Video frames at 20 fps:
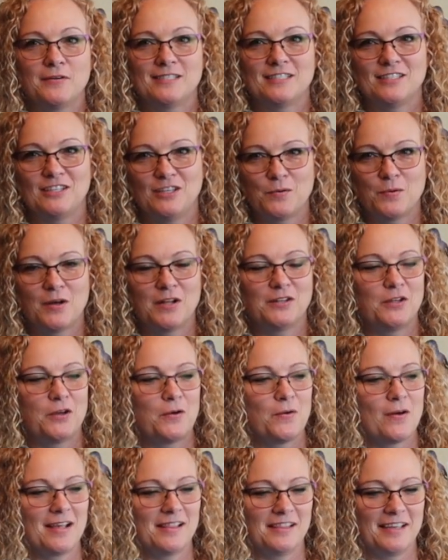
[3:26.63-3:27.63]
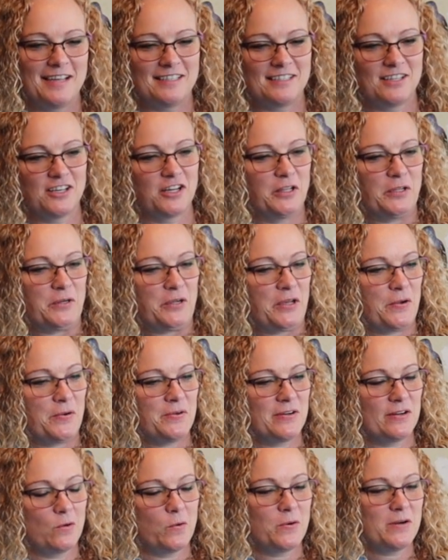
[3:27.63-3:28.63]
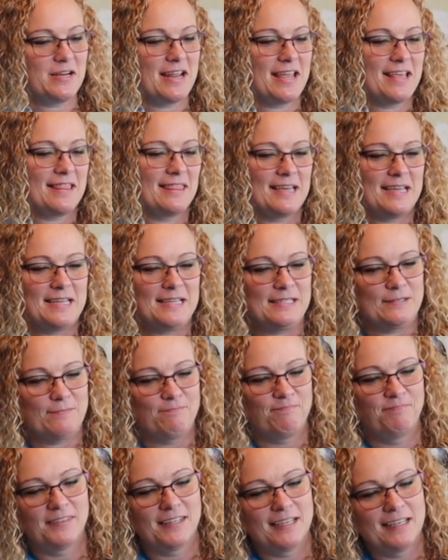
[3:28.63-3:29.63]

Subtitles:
As you all know, I like to color coordinate things.